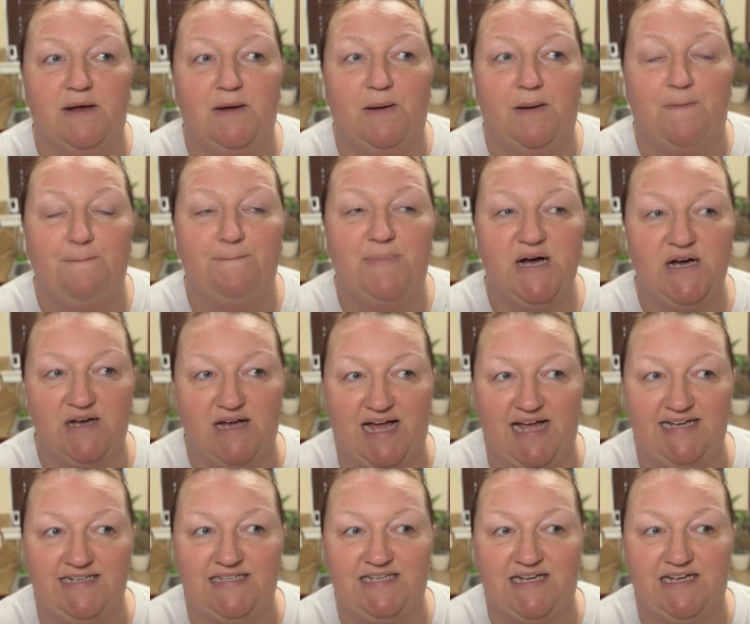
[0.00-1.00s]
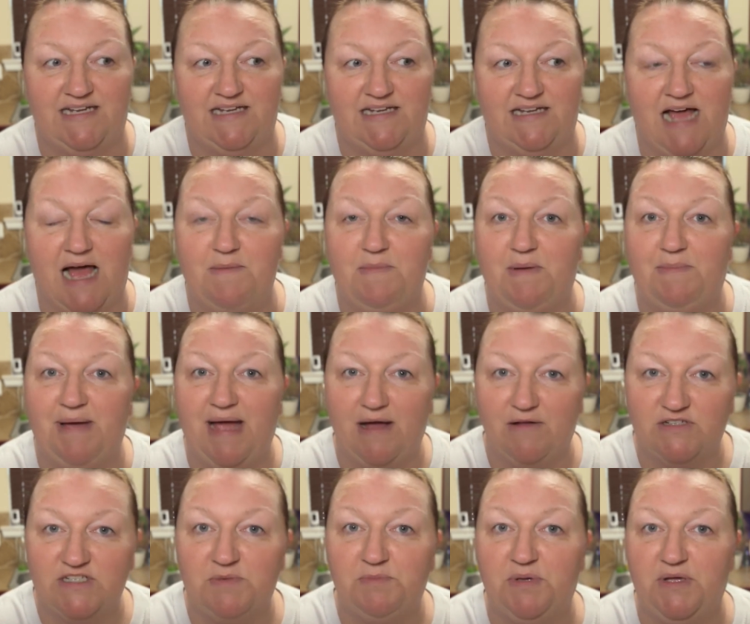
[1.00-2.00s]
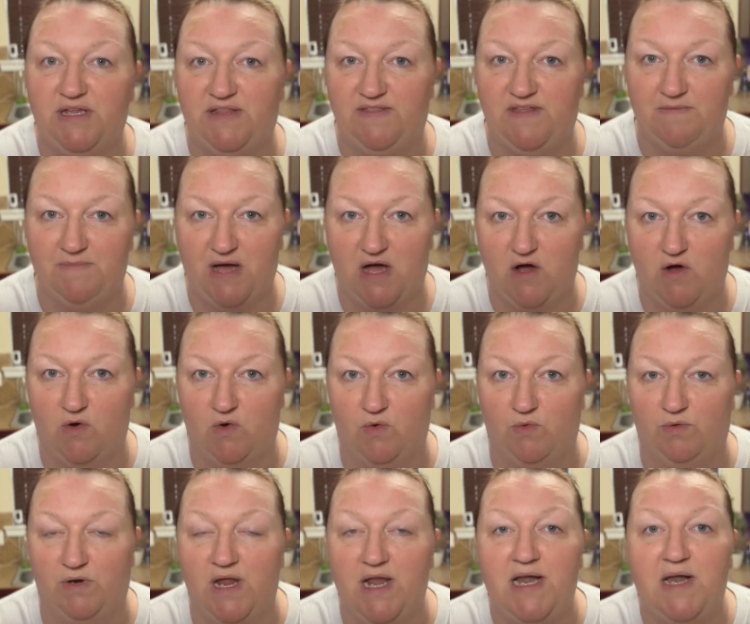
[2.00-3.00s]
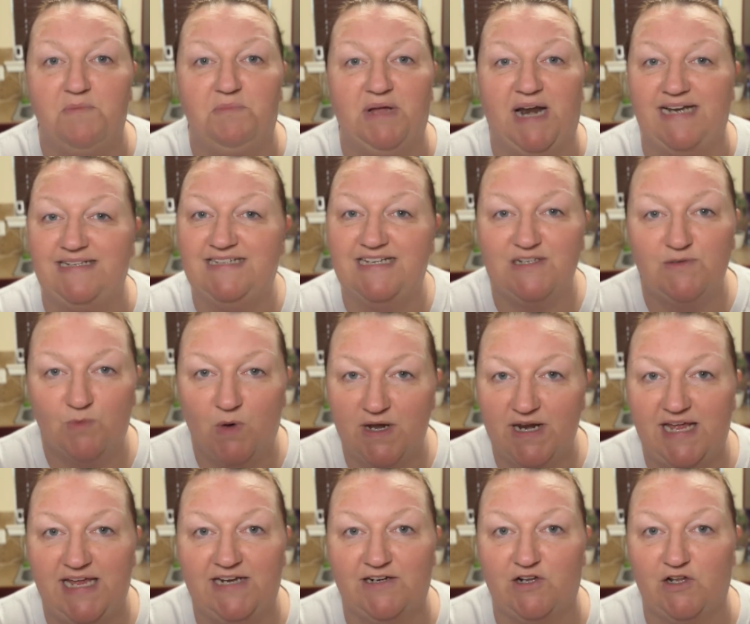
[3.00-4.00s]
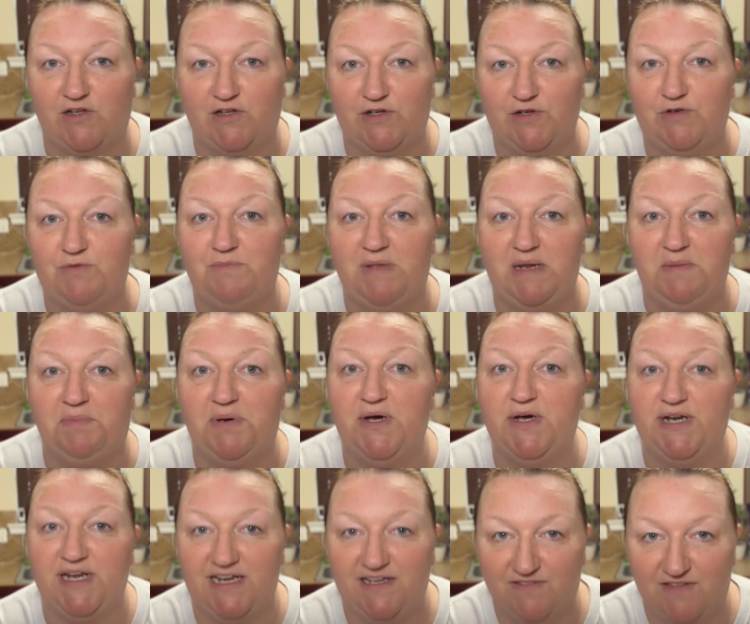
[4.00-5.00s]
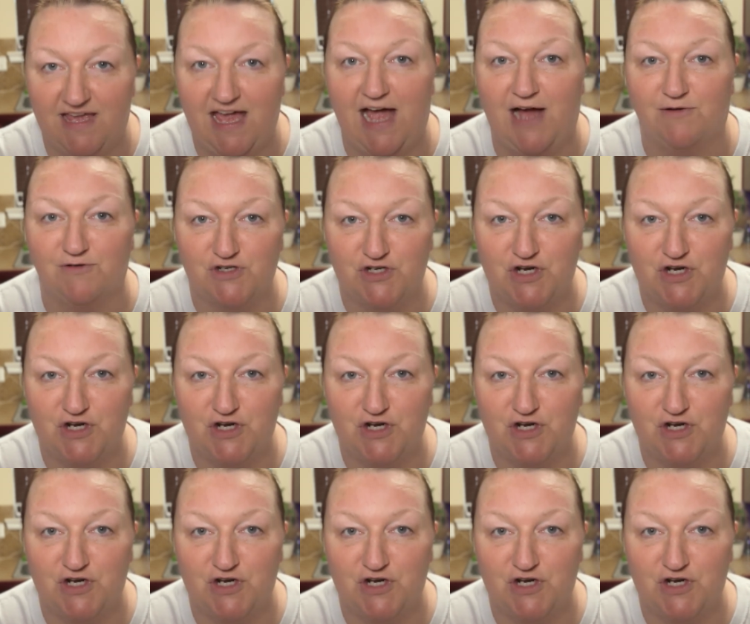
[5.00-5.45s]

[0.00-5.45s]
But I'm about to put them on, but I didn't want to include me putting the couch